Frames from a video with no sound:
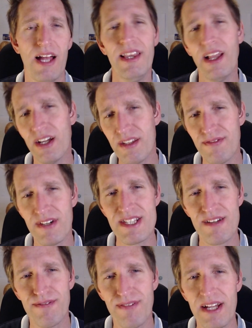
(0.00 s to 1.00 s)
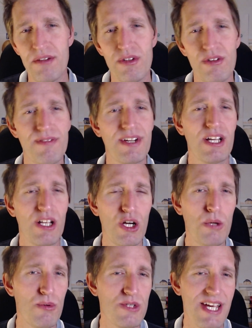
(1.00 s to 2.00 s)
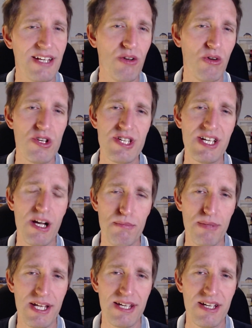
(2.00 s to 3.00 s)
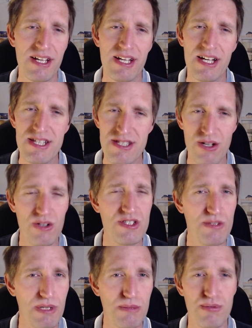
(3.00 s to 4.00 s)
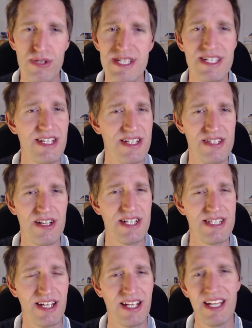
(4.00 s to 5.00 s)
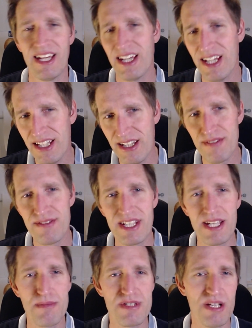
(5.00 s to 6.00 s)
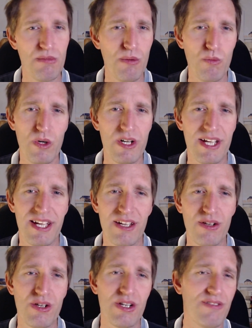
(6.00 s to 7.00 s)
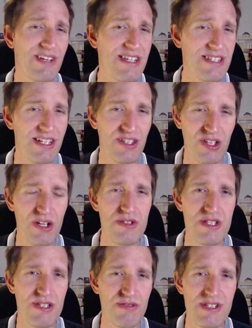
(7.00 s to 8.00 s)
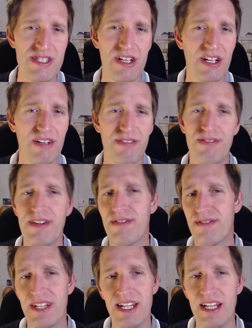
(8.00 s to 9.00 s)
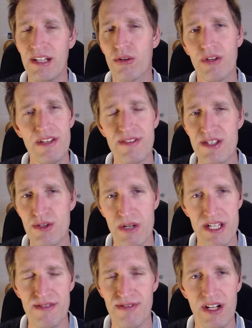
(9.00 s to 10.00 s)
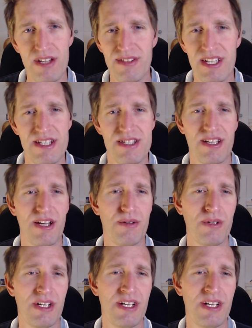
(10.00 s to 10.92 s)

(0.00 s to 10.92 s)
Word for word: Life as a founder of a global technology company has got to be pretty exciting, enough to keep someone working who could have easily chosen to retire 15 or even 25 years ago.